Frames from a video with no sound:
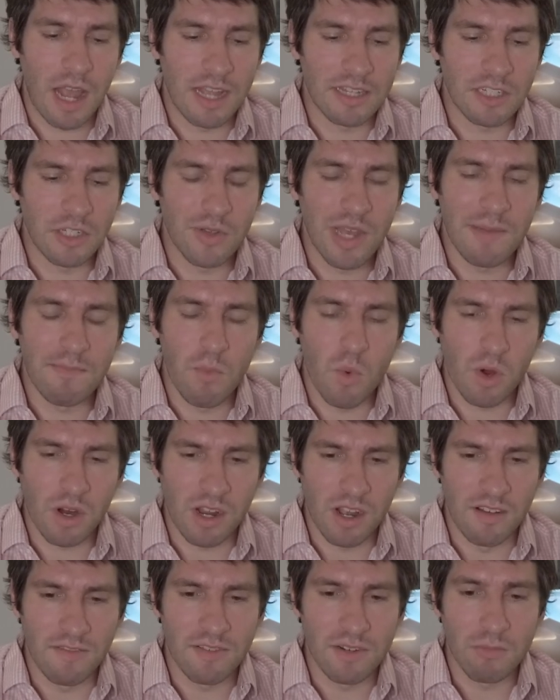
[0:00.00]
as you get more
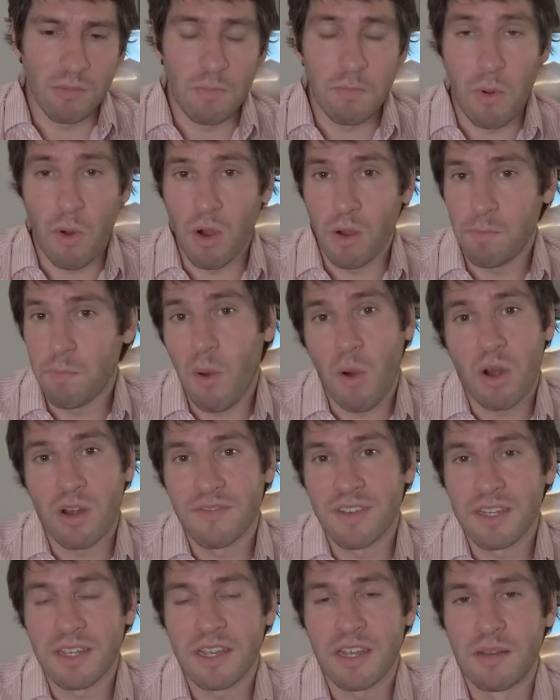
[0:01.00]
comfortable, part,
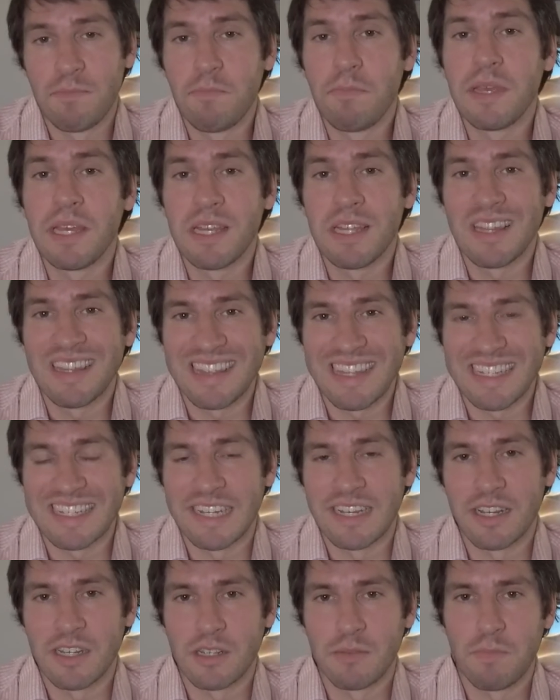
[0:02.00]
part of it can be
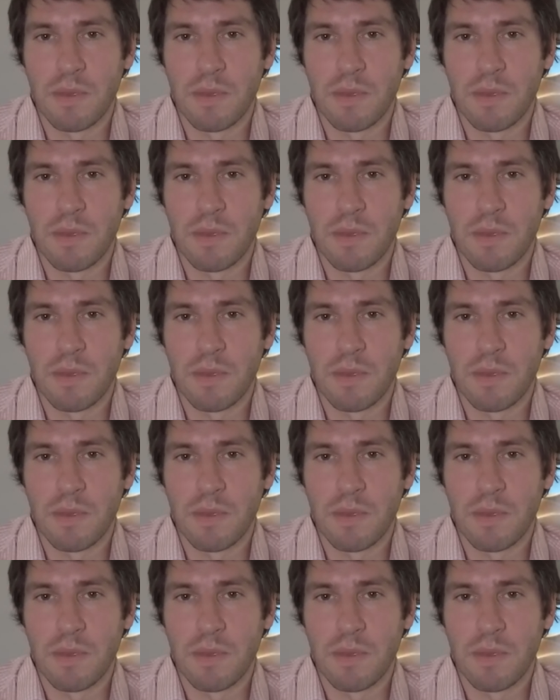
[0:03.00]
listening